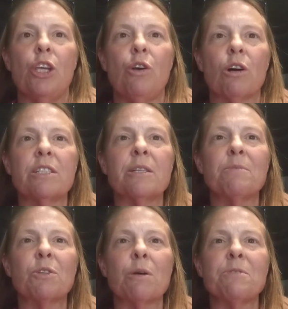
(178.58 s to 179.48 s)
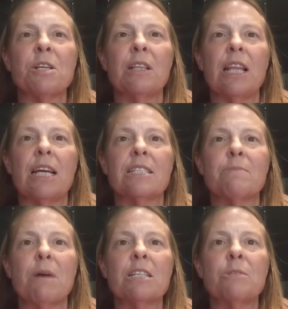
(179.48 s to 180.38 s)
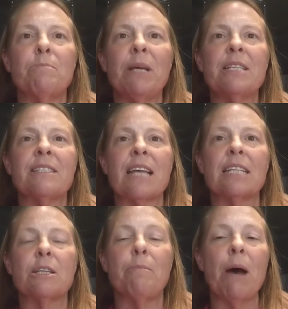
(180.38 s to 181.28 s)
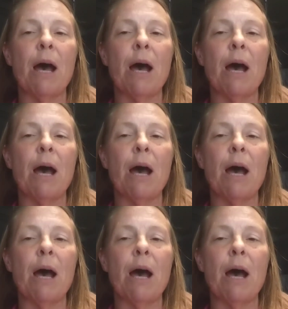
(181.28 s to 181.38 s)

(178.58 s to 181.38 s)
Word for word: Your subscription list must be set to